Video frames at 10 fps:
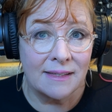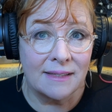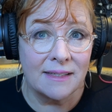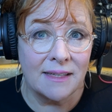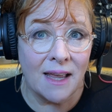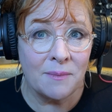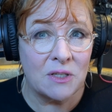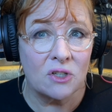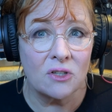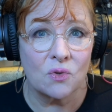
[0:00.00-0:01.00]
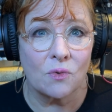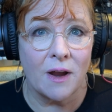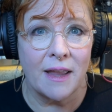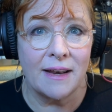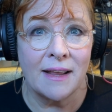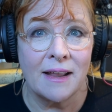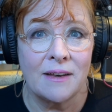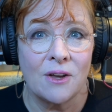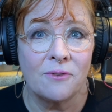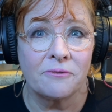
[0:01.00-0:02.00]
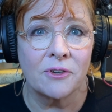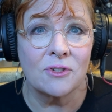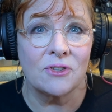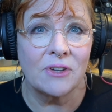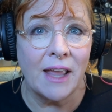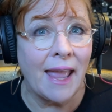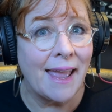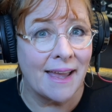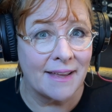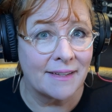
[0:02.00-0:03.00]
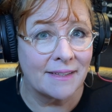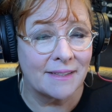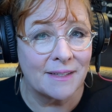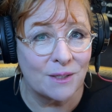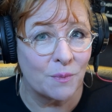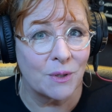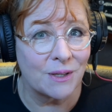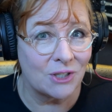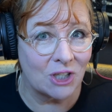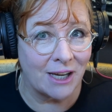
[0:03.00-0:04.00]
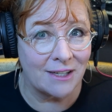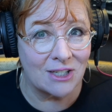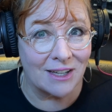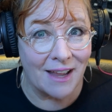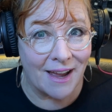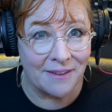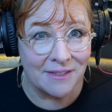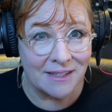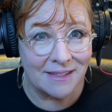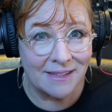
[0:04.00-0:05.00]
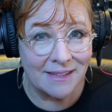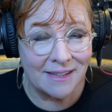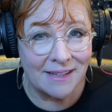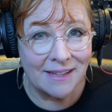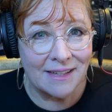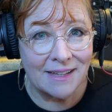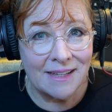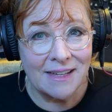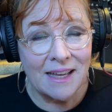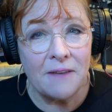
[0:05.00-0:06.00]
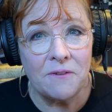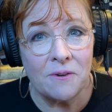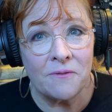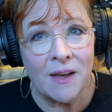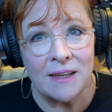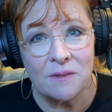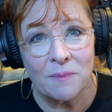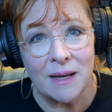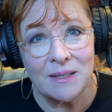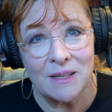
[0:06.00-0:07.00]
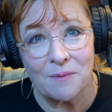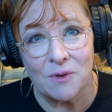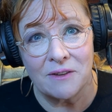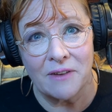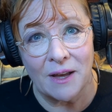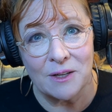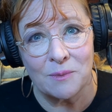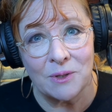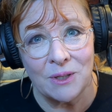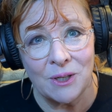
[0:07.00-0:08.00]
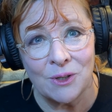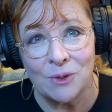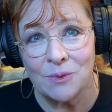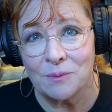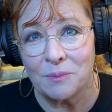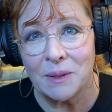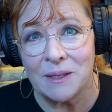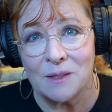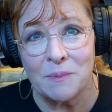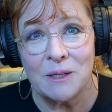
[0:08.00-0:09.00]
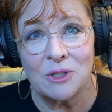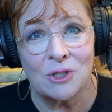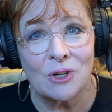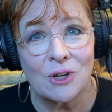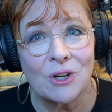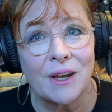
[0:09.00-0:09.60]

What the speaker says: The time is just right, and I know firsthand this book has changed lives. If you find my summary valuable to you, please be sure